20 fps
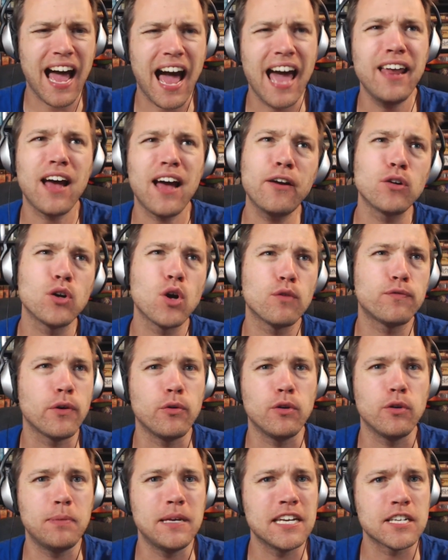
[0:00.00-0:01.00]
I don't know
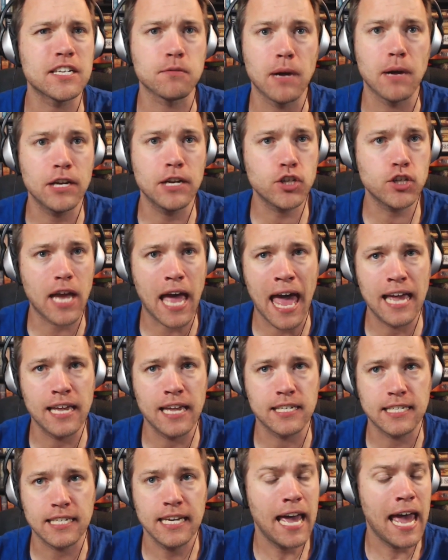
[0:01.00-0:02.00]
if it would be as much
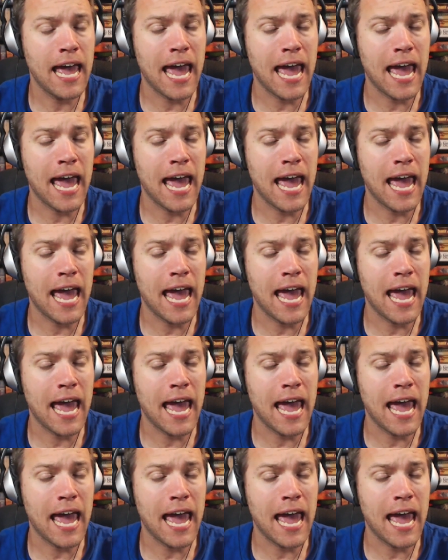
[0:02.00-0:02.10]
as